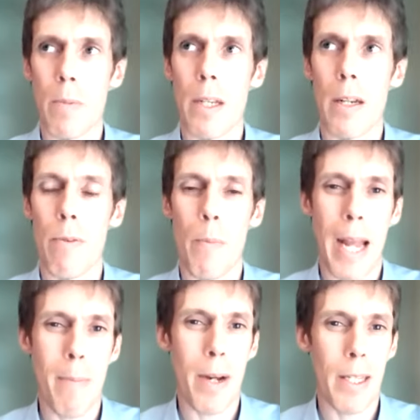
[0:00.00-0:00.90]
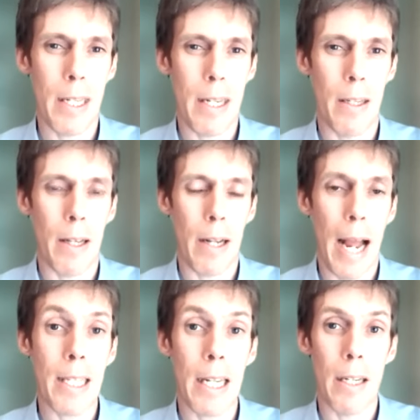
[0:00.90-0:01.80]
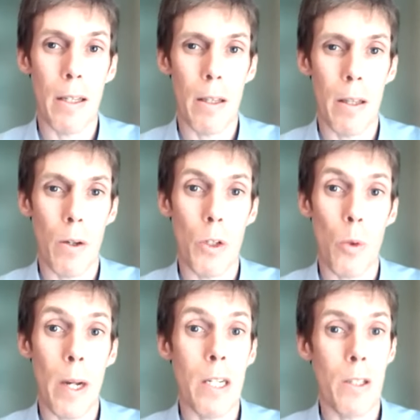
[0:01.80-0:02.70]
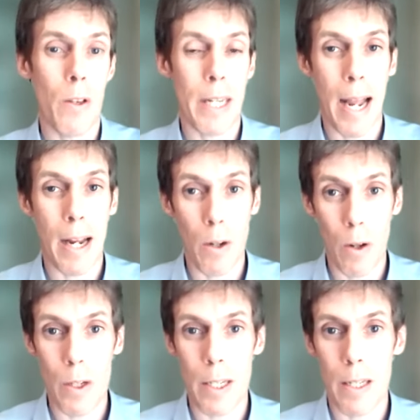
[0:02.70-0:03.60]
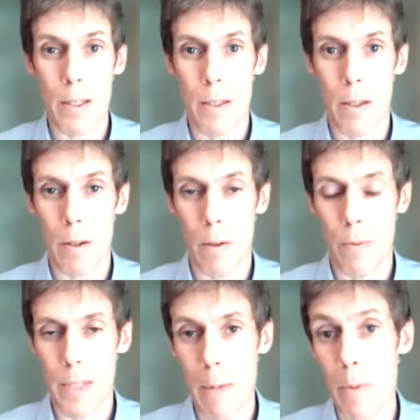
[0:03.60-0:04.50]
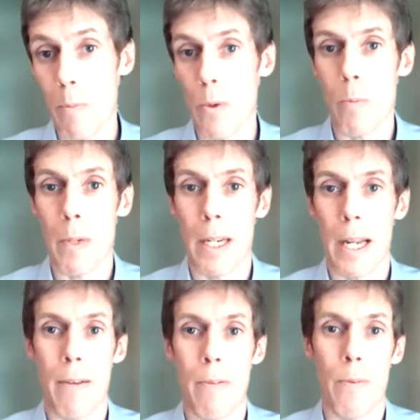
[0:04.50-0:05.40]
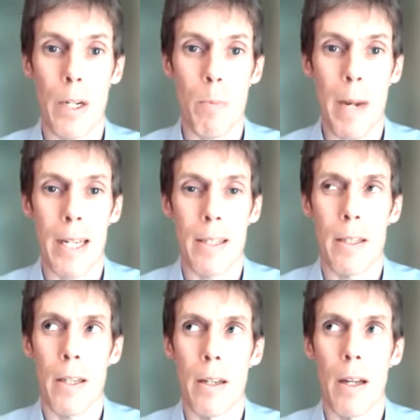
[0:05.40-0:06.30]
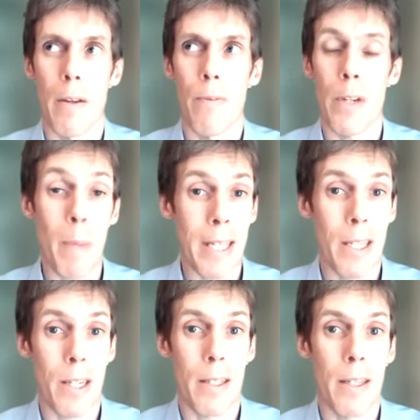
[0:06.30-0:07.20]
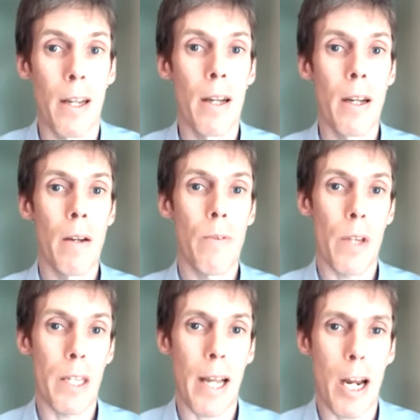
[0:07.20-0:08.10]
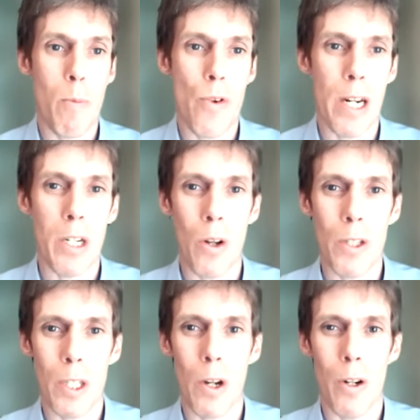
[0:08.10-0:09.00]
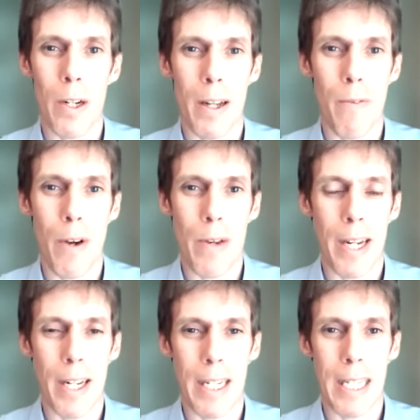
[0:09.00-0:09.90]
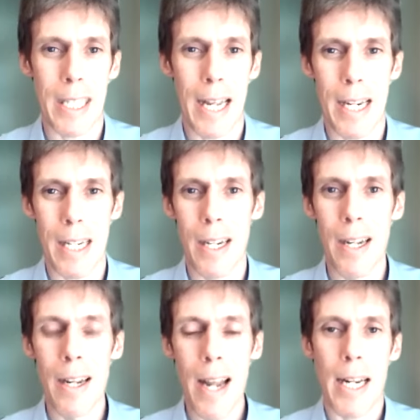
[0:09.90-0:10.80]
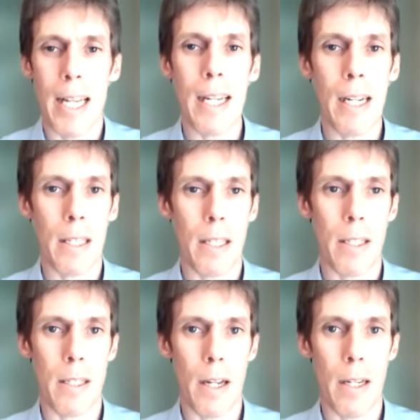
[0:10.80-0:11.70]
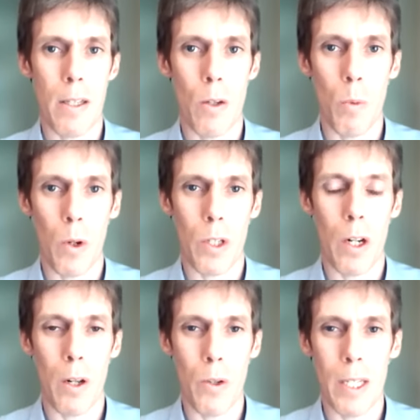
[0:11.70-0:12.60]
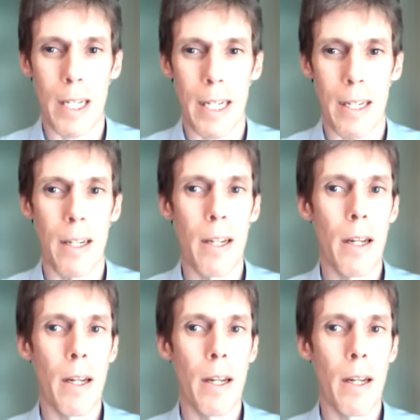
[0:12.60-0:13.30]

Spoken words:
study from the MRC asking those questions on the technologies of sediment movement and fish passages for the Zaibri and Don Sahong at a very early stage. And I think it's a study to watch closely.